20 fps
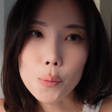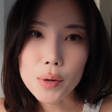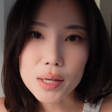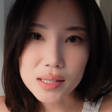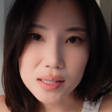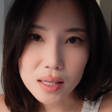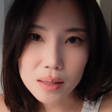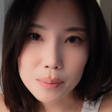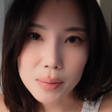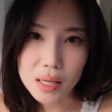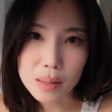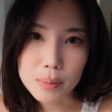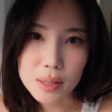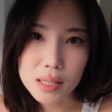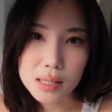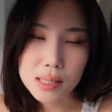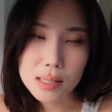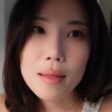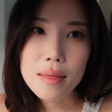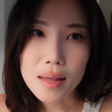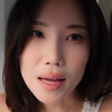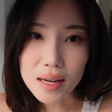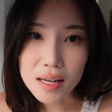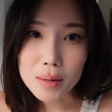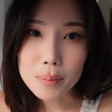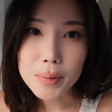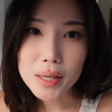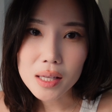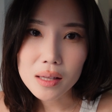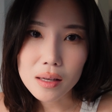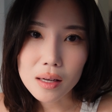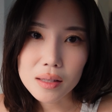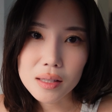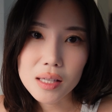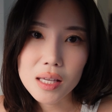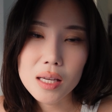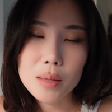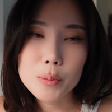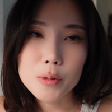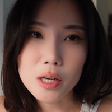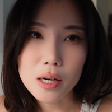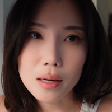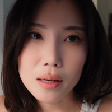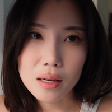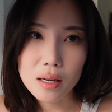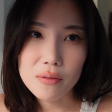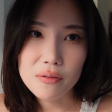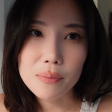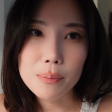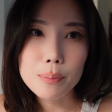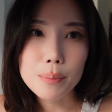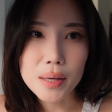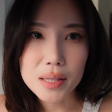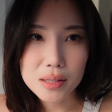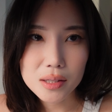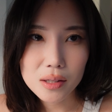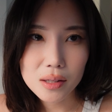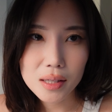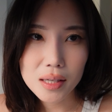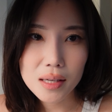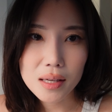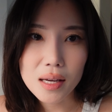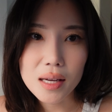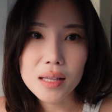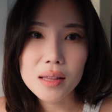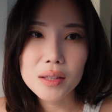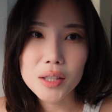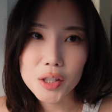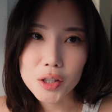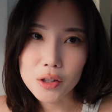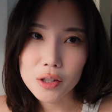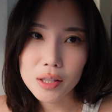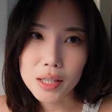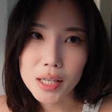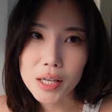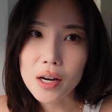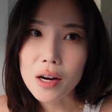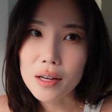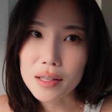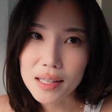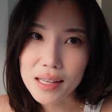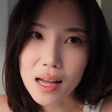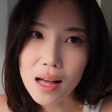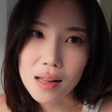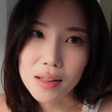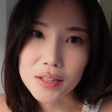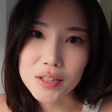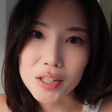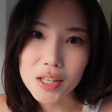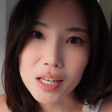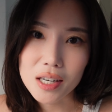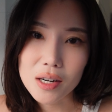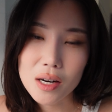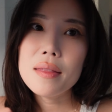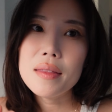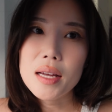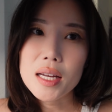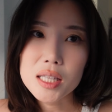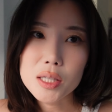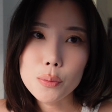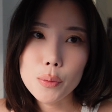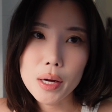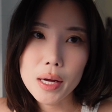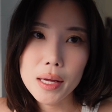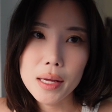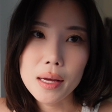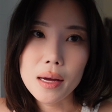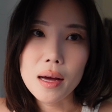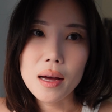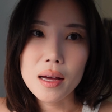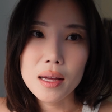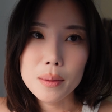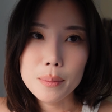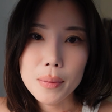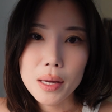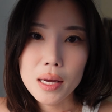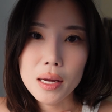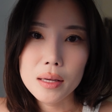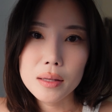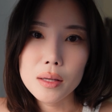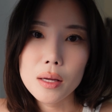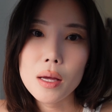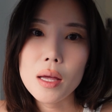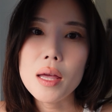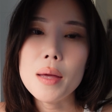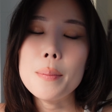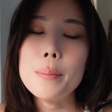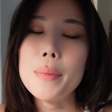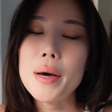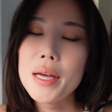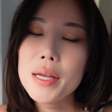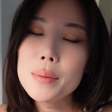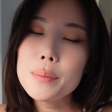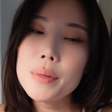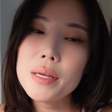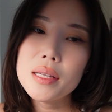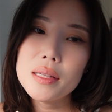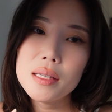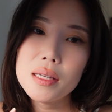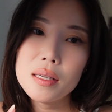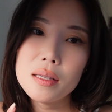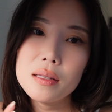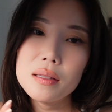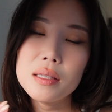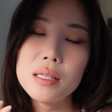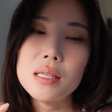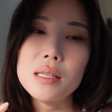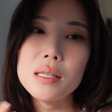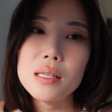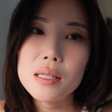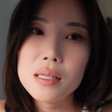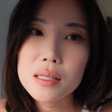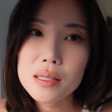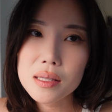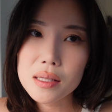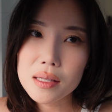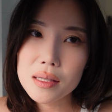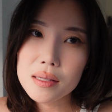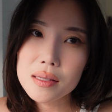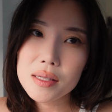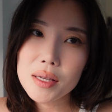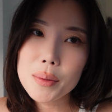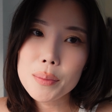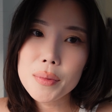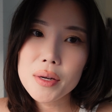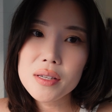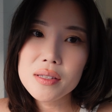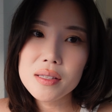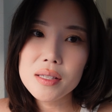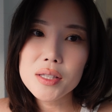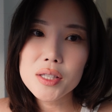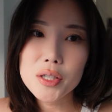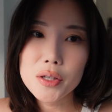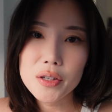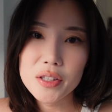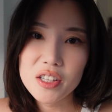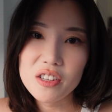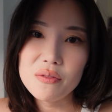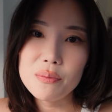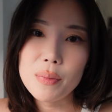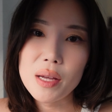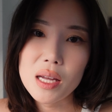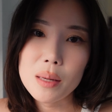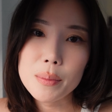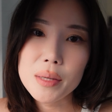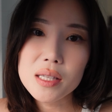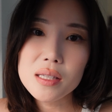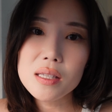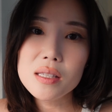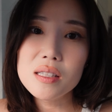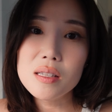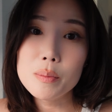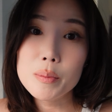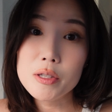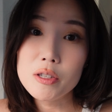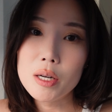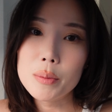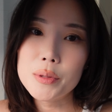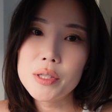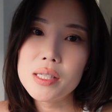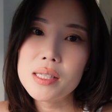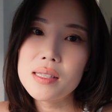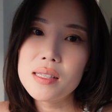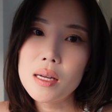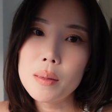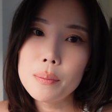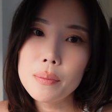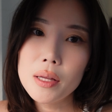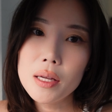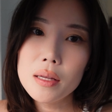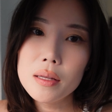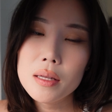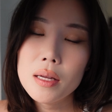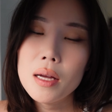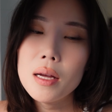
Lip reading: one-time payments, that can be a lot to keep track of mentally and literally on a calendar. That's why I made, in my opinion, the easiest and most intuitive payments and subscriptions template